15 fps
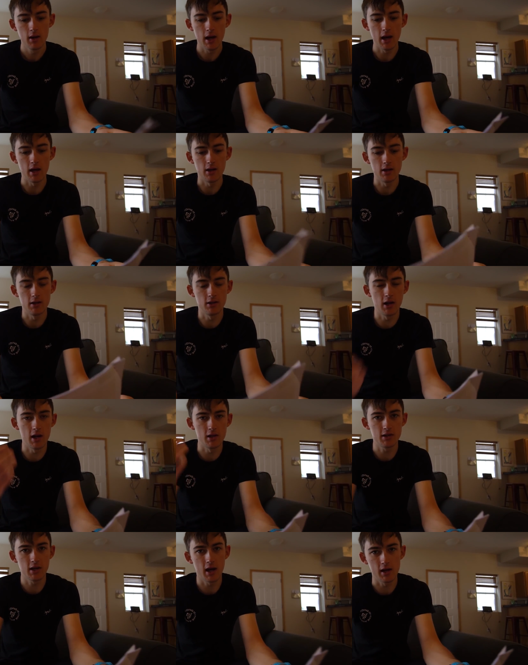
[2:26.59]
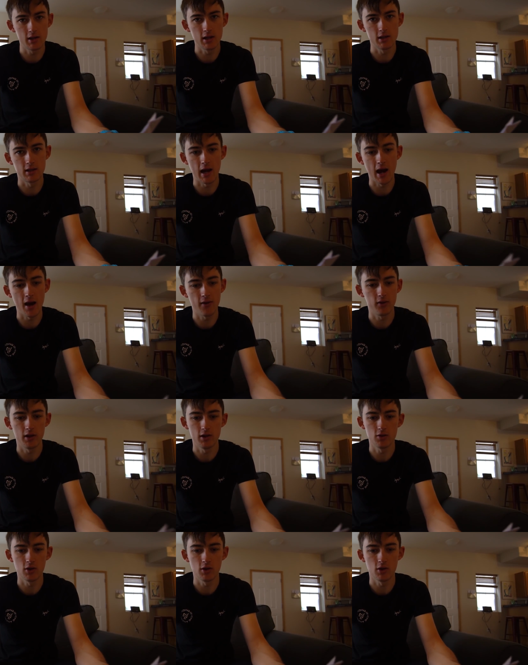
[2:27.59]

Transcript: and in today's case as an athlete.